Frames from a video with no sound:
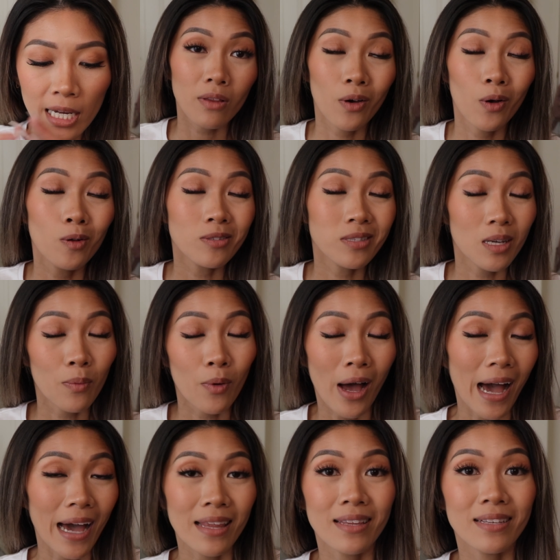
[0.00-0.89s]
The whole double
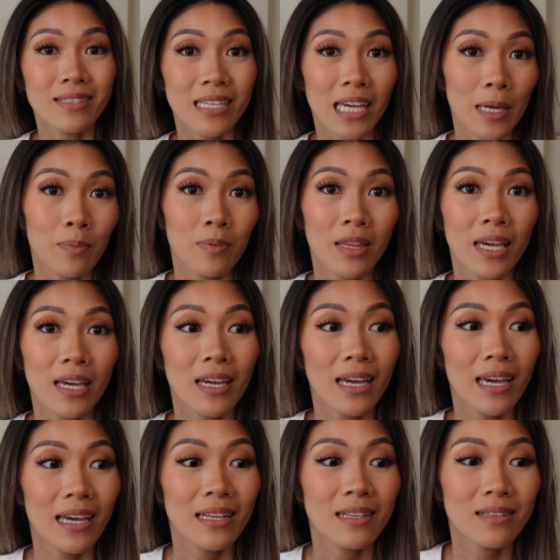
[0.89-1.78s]
eyelid tape
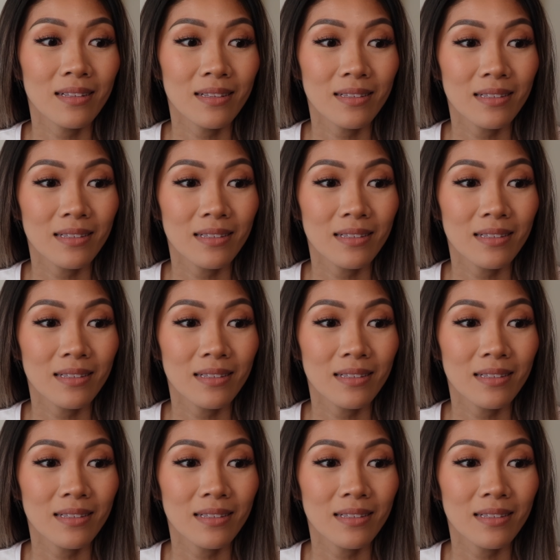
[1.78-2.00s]
thing, it